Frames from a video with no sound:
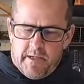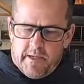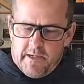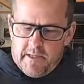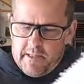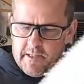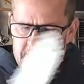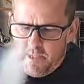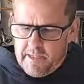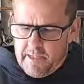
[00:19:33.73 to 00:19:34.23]

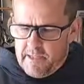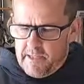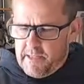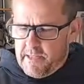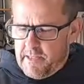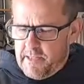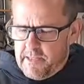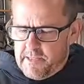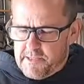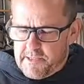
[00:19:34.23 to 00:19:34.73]
and then
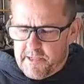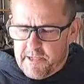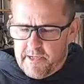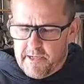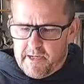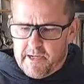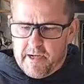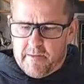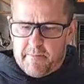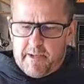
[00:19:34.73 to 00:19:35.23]
they
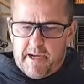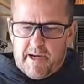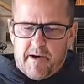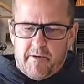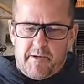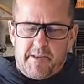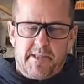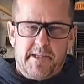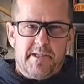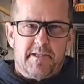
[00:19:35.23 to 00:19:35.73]
started coming out
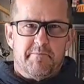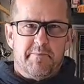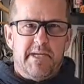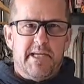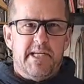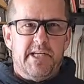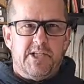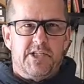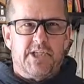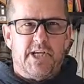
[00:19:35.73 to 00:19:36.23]
with these
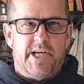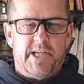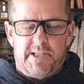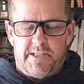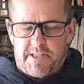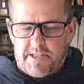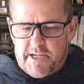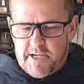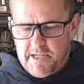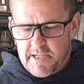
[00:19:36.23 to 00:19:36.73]
mini
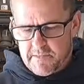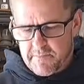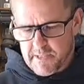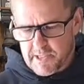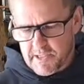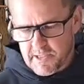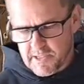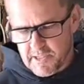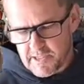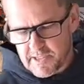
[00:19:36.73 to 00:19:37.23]
chainsaws
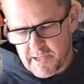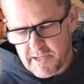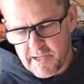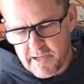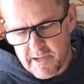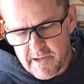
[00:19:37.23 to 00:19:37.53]
McCulloch